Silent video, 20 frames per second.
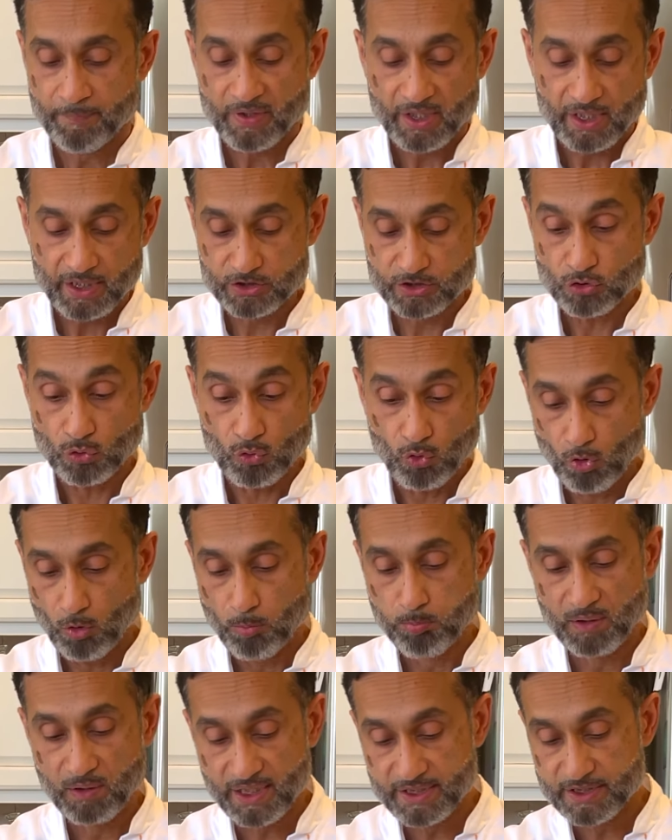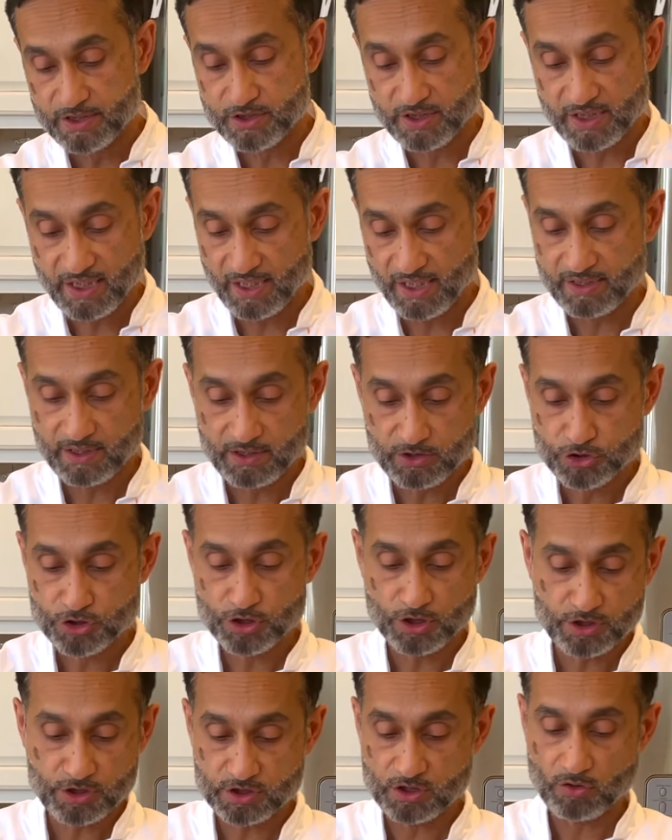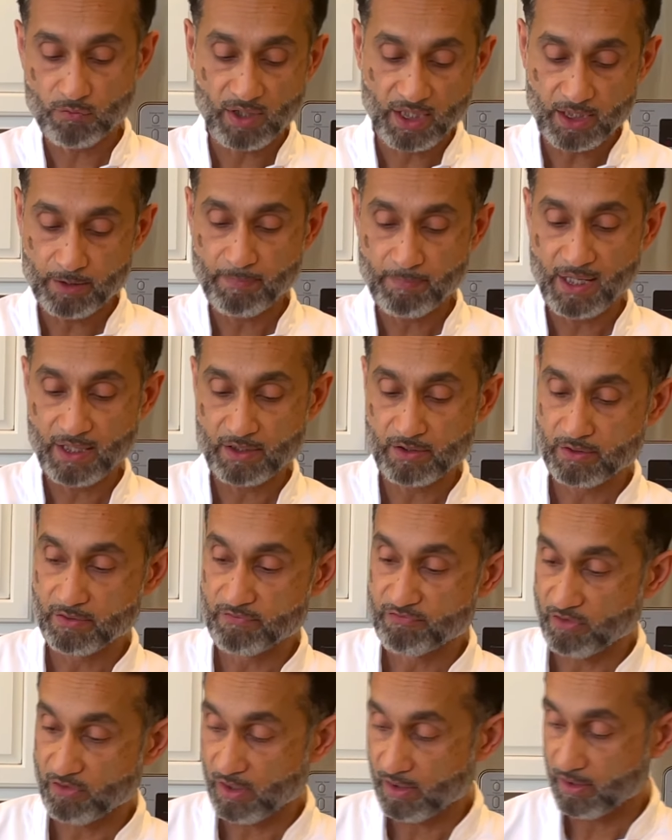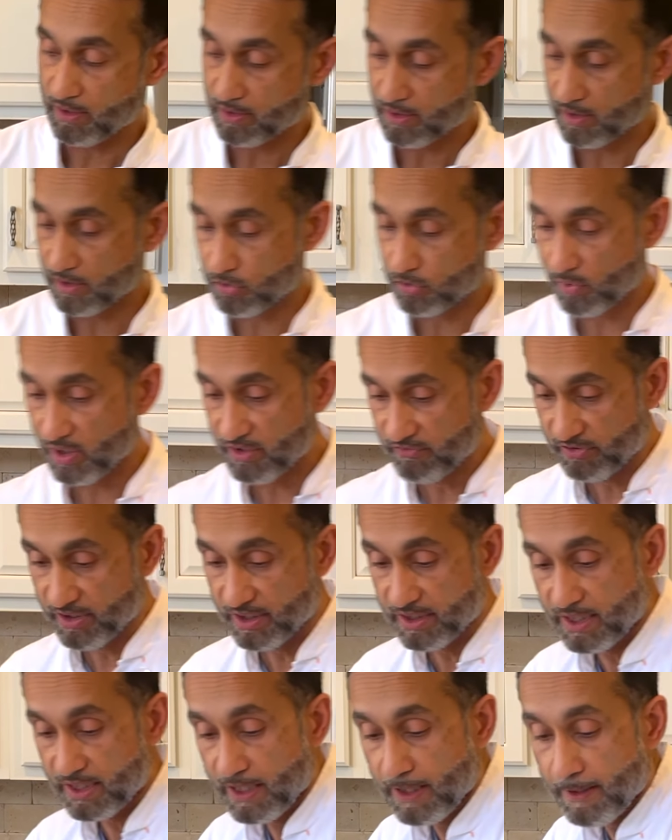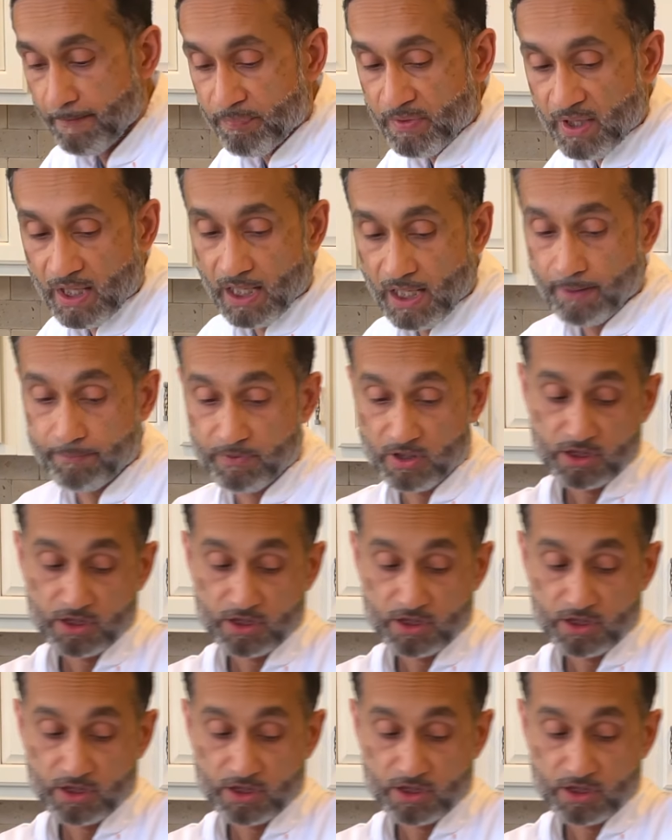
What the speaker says: It's all blended together, just the right amount of gravy in there. I'm going